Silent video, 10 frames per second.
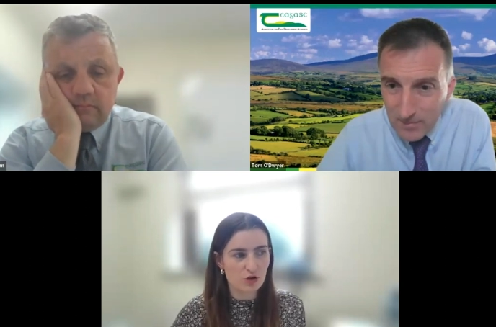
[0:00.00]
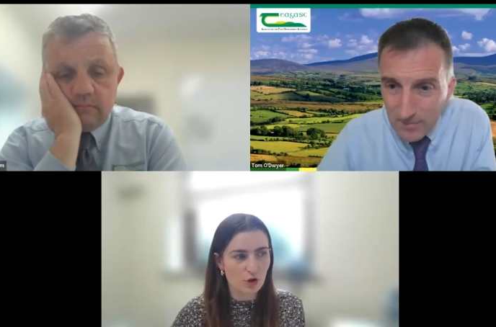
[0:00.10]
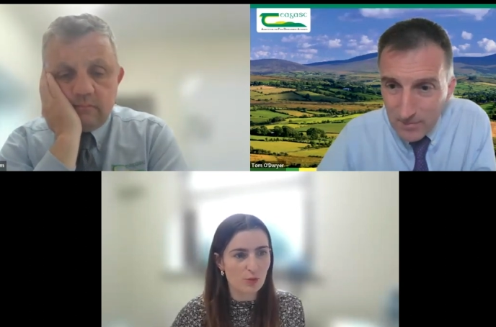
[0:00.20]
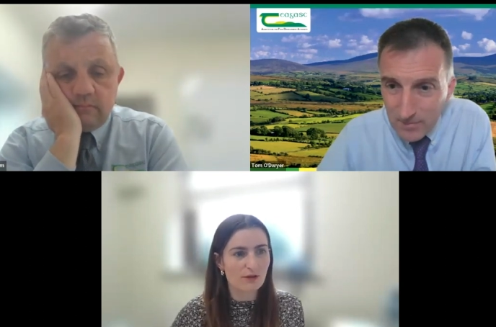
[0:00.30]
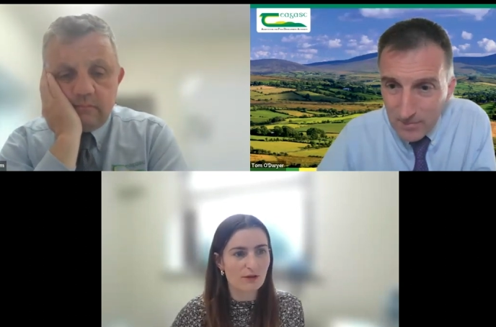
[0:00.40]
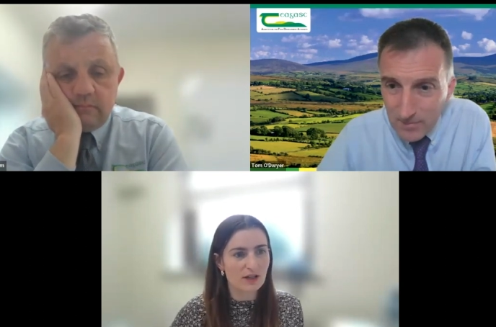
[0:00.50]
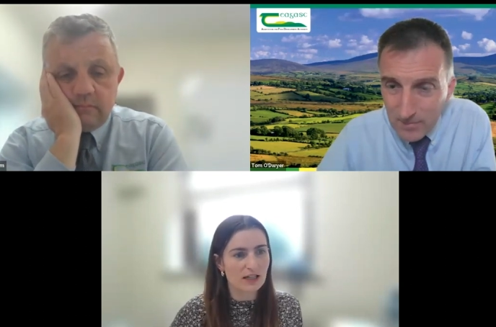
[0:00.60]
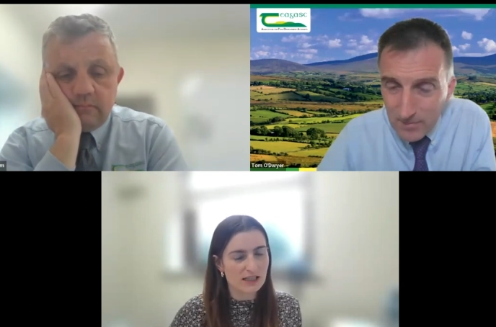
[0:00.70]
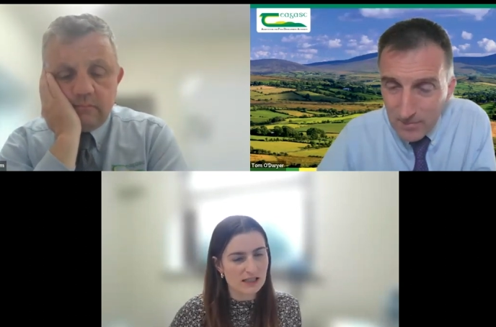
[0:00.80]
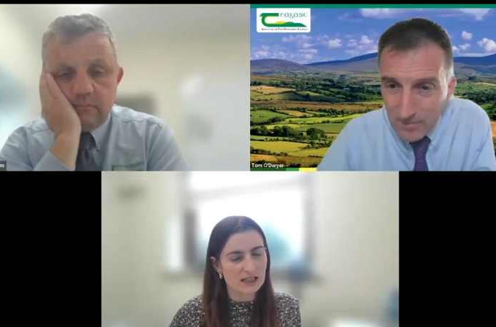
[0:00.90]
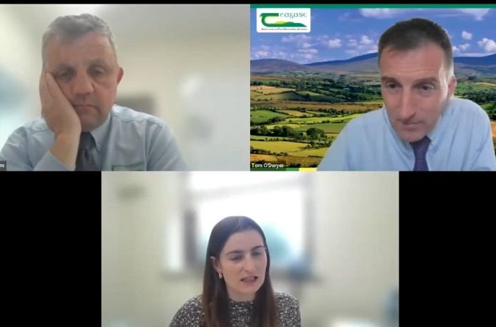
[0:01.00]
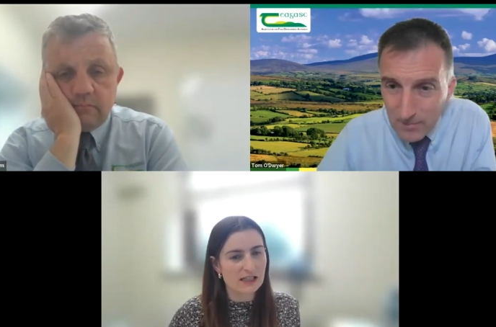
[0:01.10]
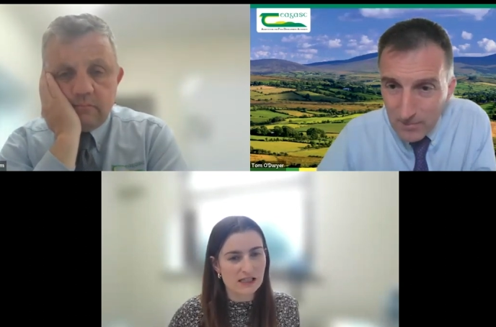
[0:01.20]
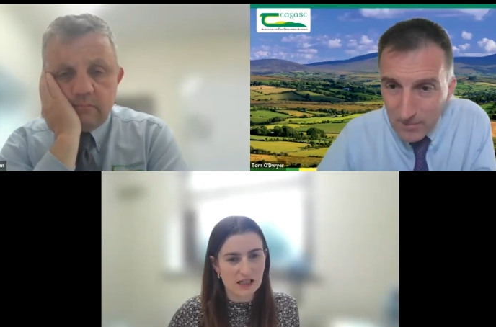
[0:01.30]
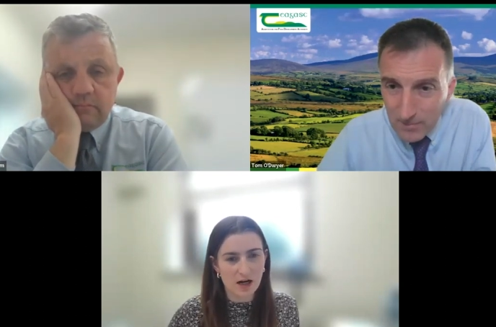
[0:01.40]
Speaker 1: do we realistically
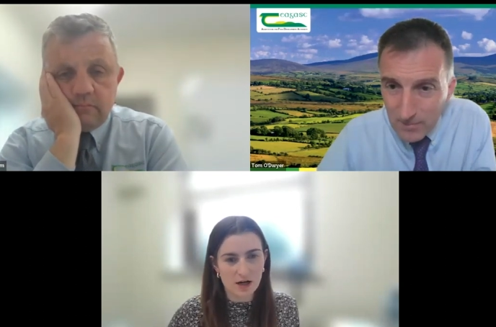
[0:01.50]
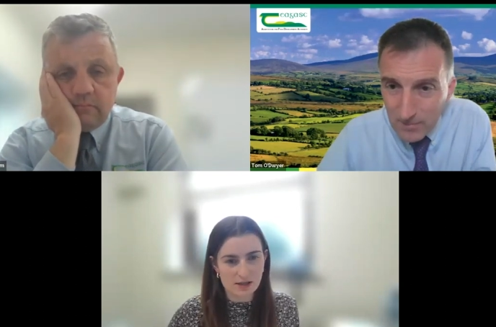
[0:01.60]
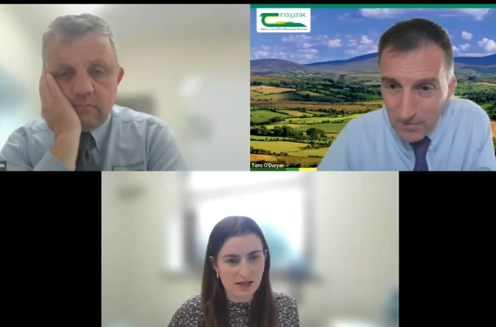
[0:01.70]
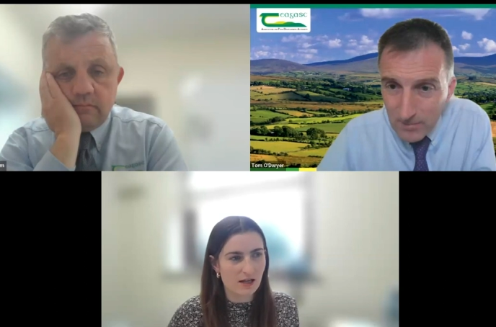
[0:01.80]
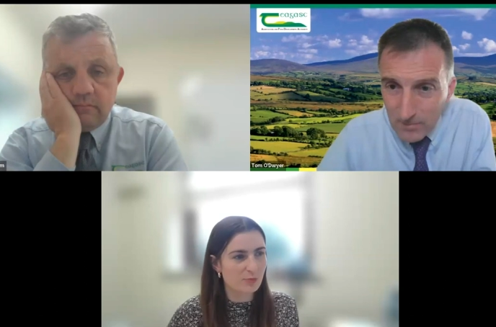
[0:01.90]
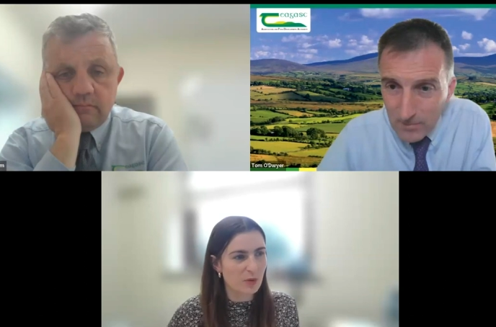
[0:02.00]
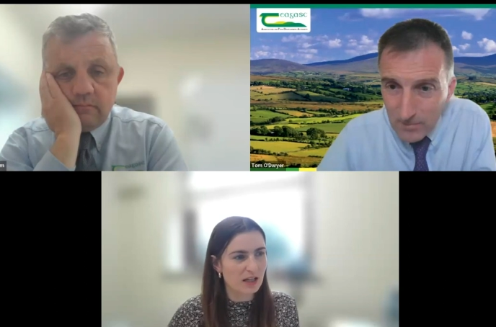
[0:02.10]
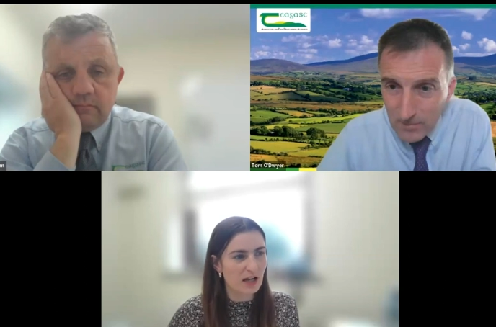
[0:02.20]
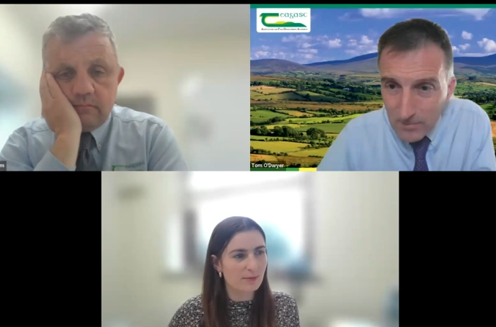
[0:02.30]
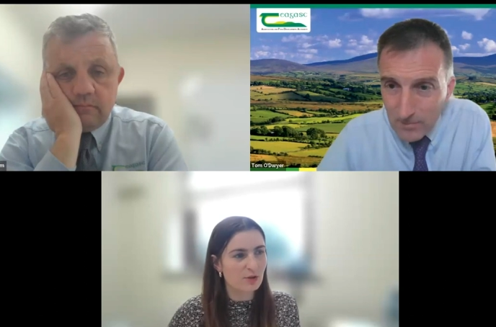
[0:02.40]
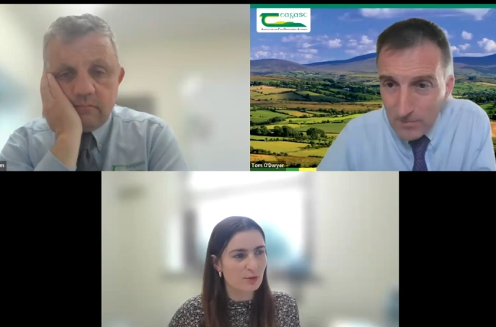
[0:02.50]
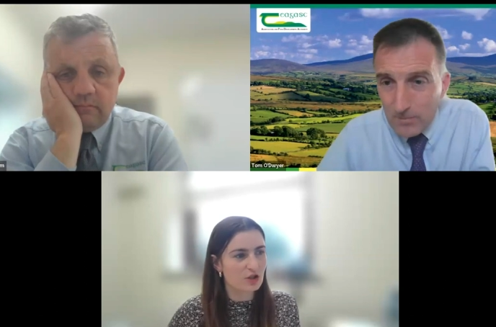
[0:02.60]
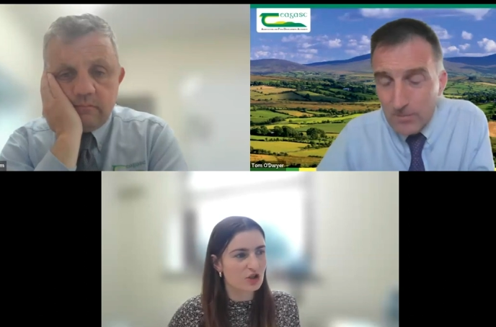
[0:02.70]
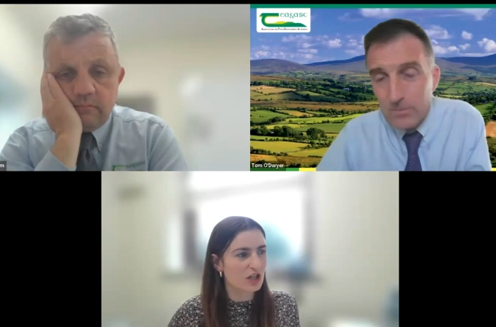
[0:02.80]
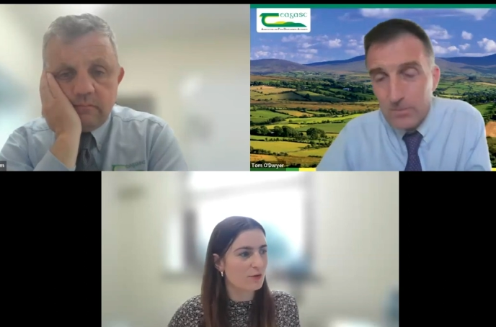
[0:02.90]
see ourselves being able to
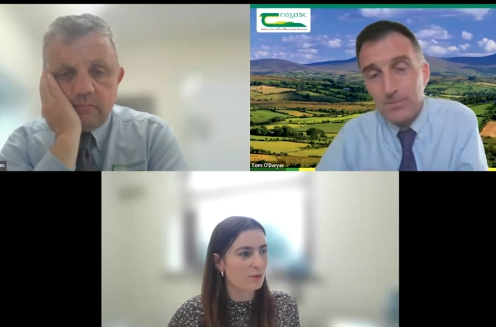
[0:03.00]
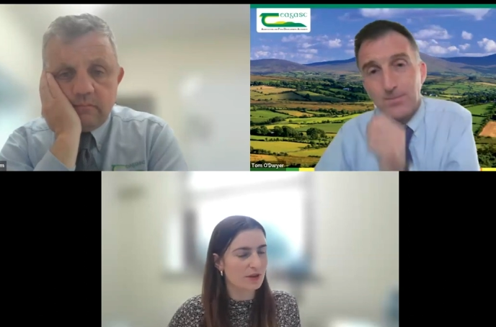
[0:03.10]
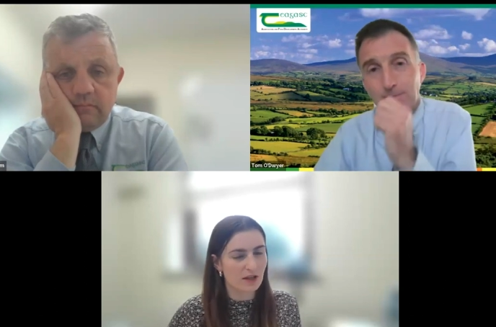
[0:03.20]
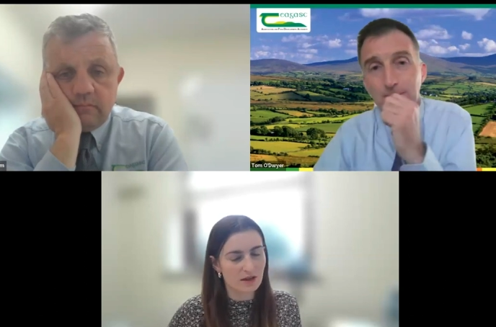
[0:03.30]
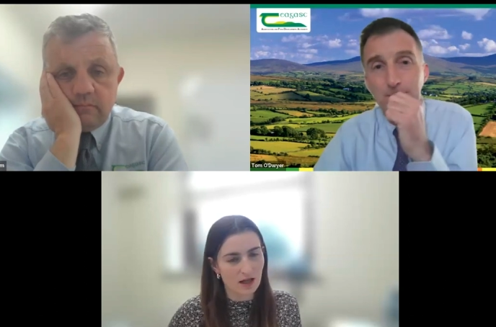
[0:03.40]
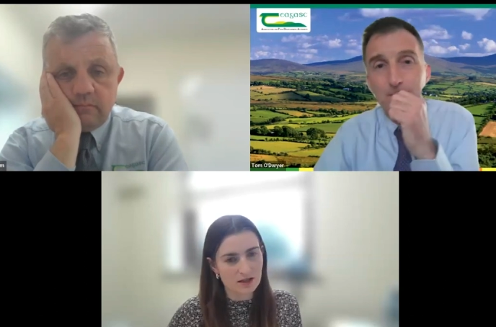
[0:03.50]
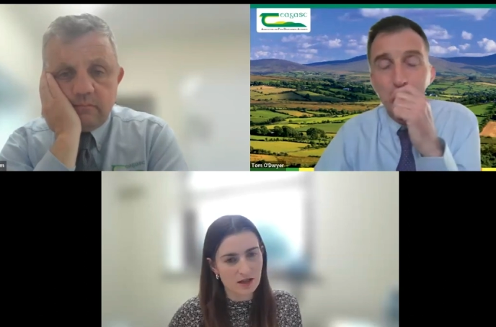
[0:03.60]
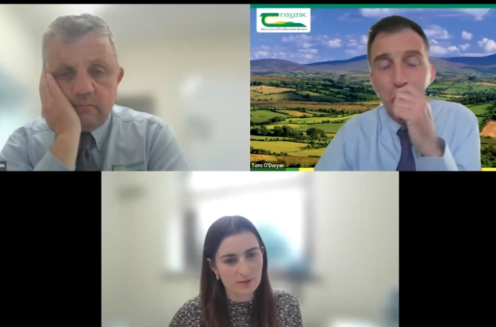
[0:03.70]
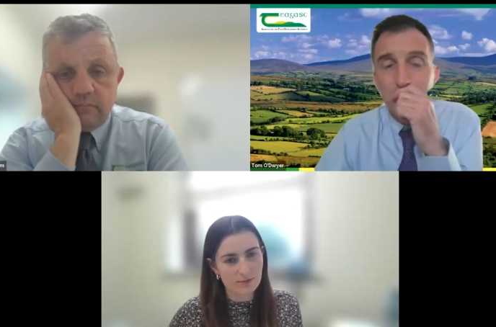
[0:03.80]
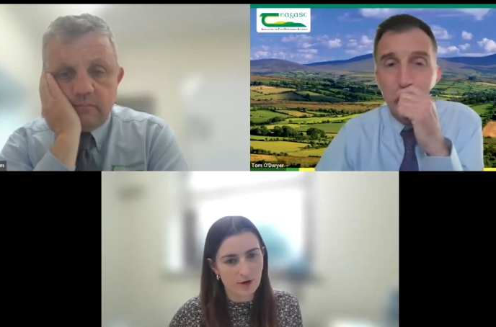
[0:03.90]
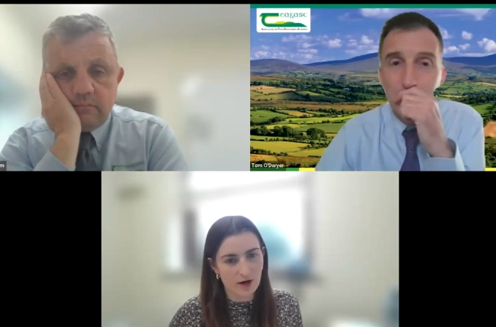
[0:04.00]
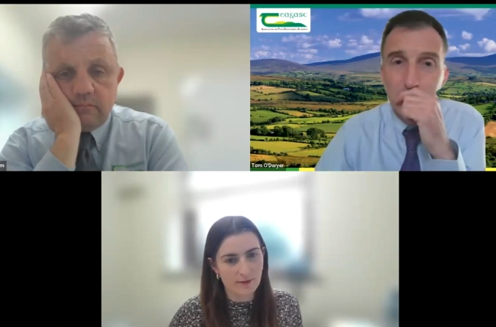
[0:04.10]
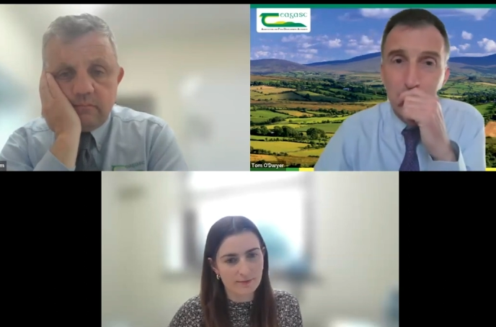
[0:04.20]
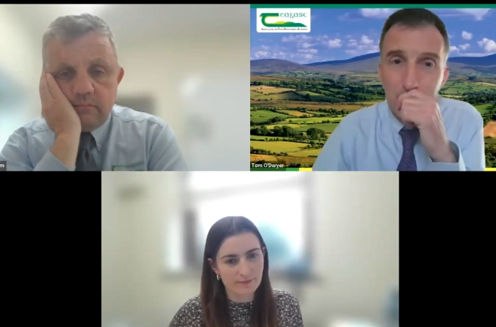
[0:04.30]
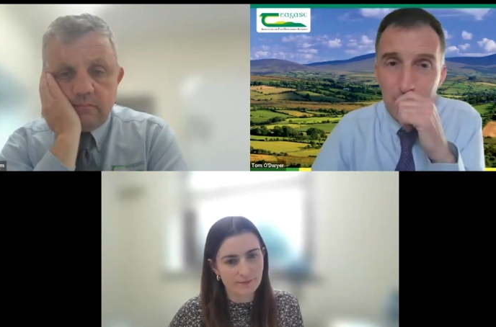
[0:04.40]
achieve within that time
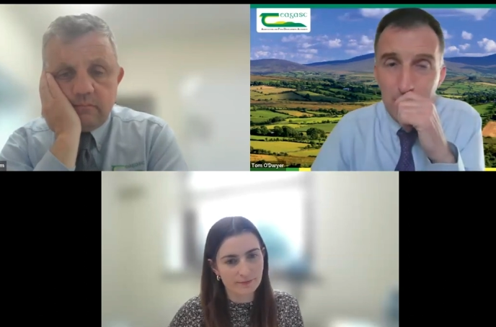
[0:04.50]
frame?